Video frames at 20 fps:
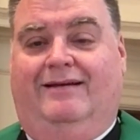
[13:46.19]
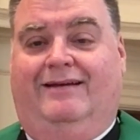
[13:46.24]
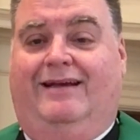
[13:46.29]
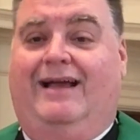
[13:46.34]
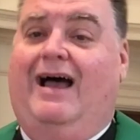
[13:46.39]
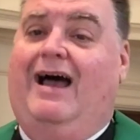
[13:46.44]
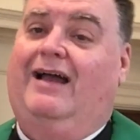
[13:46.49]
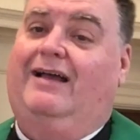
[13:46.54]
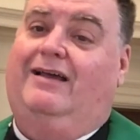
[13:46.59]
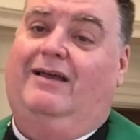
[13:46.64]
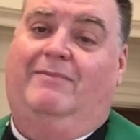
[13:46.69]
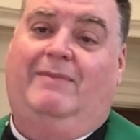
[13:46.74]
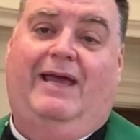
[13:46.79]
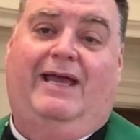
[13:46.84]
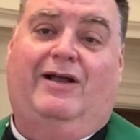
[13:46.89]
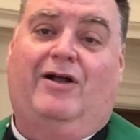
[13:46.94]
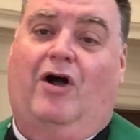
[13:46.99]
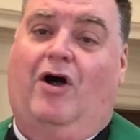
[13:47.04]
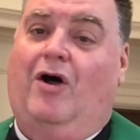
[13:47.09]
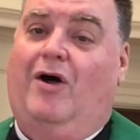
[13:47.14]
God can
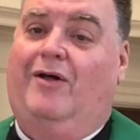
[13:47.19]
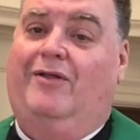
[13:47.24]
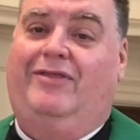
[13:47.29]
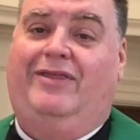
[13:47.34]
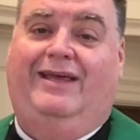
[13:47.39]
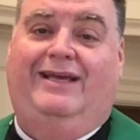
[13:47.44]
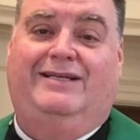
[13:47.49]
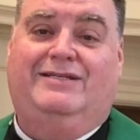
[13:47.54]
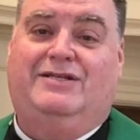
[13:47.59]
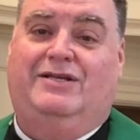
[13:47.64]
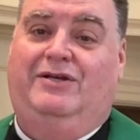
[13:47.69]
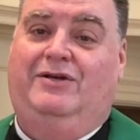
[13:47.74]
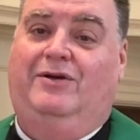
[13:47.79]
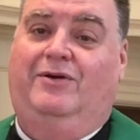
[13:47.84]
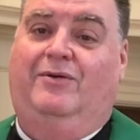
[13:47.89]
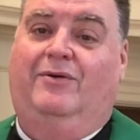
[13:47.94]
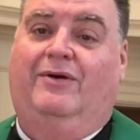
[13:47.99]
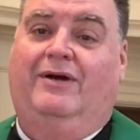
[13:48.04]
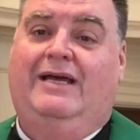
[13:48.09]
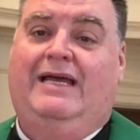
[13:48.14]
make all things
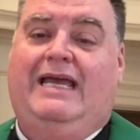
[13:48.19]
new,